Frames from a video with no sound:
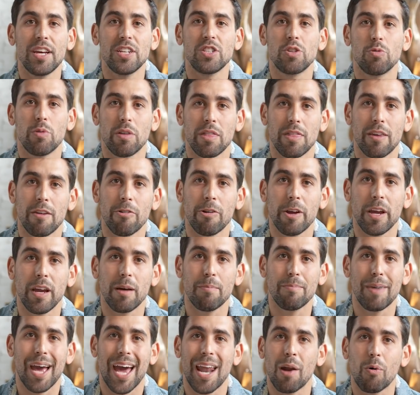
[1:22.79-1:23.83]
into
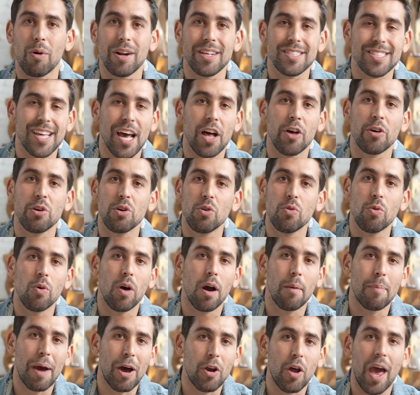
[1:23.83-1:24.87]
Ethereum, and I want to tell you
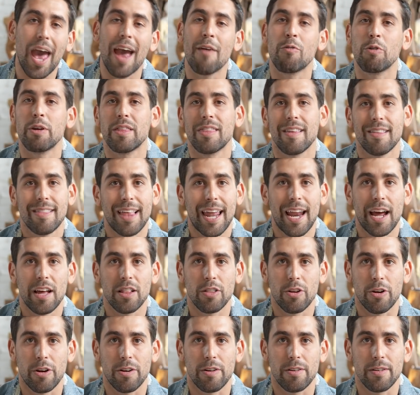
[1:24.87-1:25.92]
about everything that I
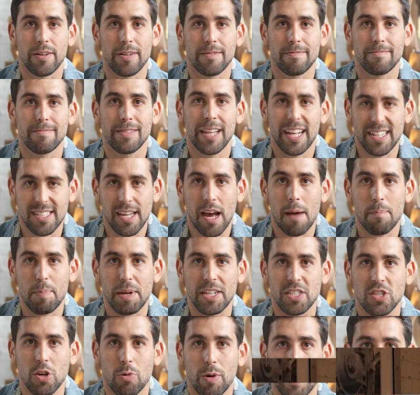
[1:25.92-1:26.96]
learned. Let's hop
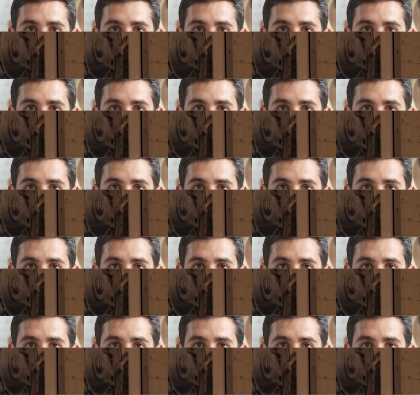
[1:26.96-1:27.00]
into